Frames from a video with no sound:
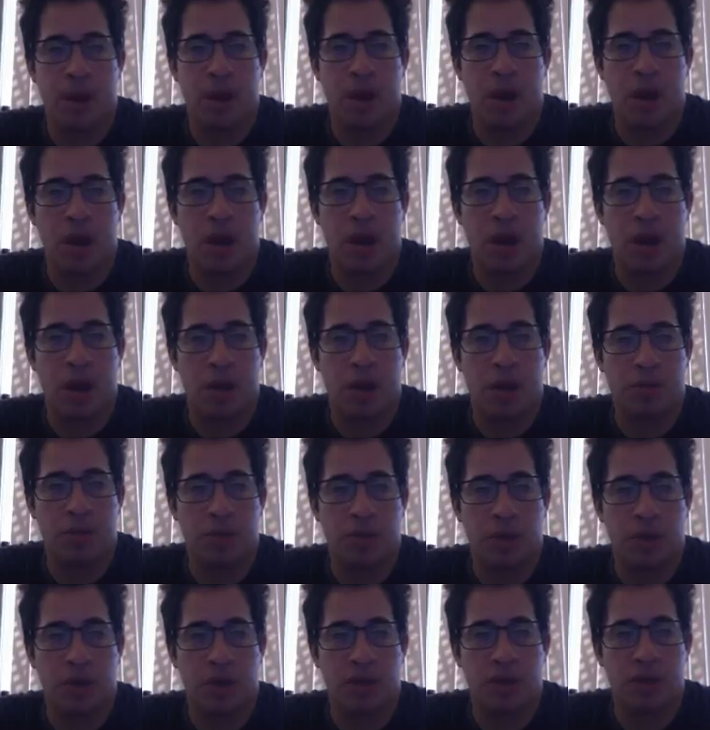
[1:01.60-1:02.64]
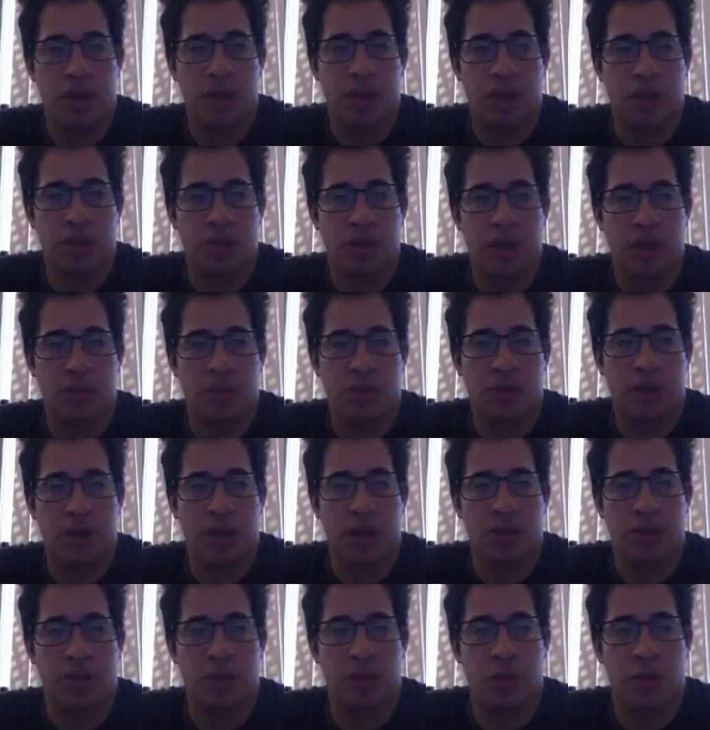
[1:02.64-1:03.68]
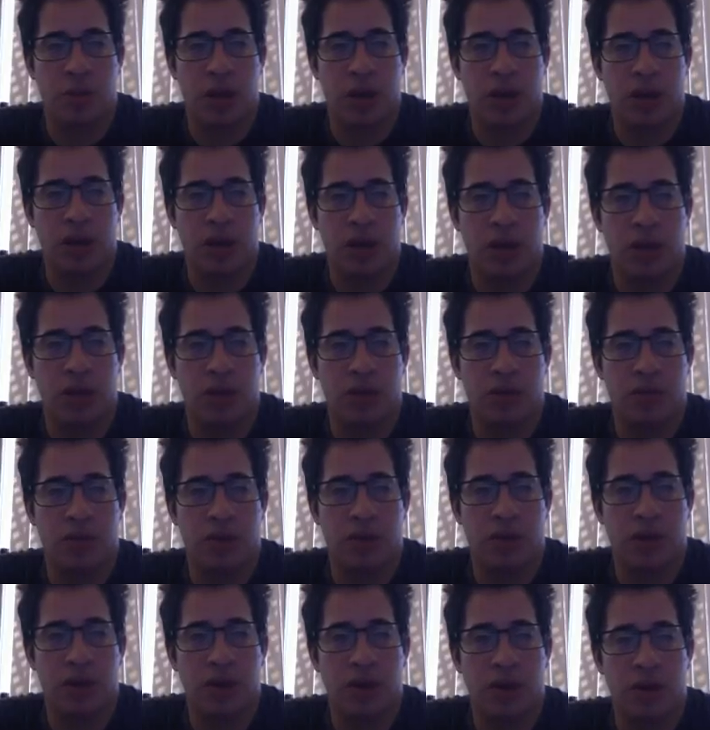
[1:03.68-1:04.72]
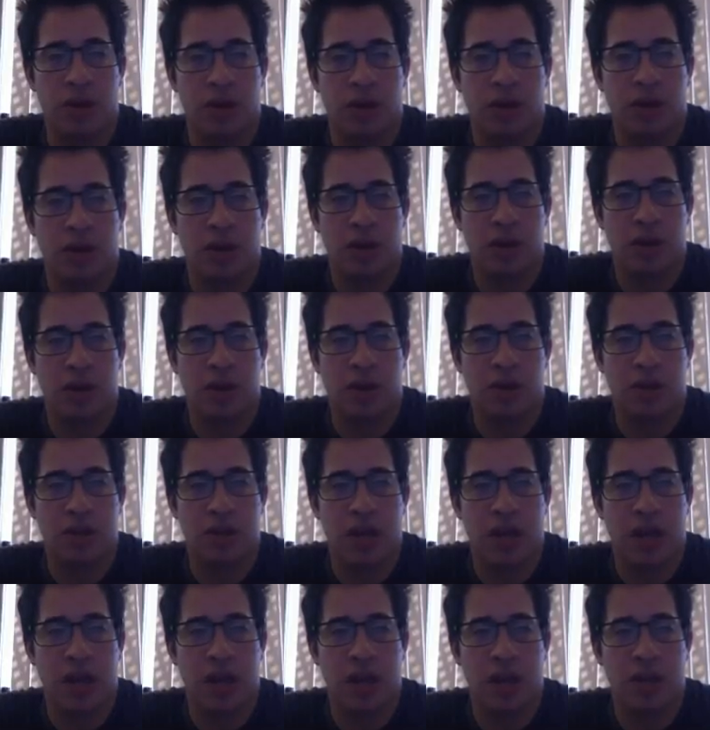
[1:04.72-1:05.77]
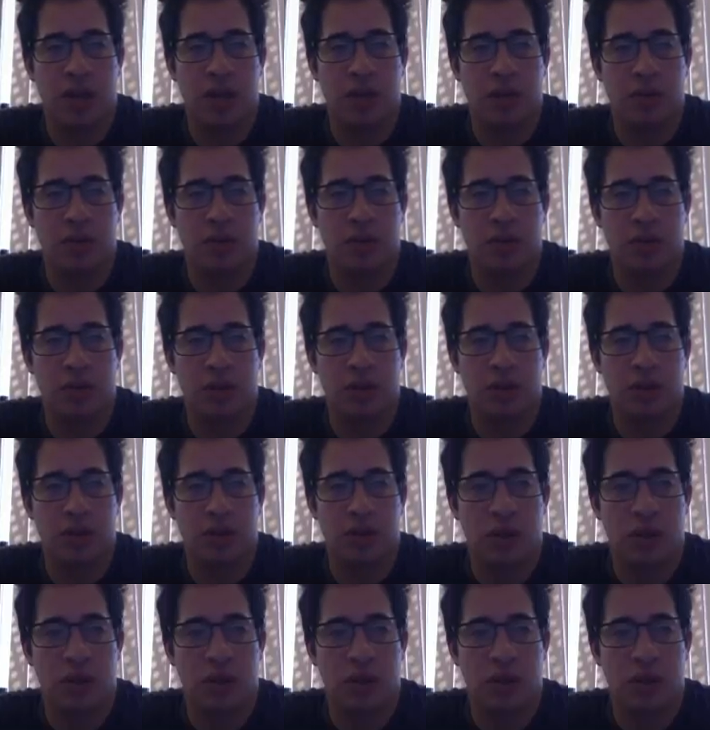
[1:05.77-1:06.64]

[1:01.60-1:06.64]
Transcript: So we're going to say this object has a weight of 10 newtons.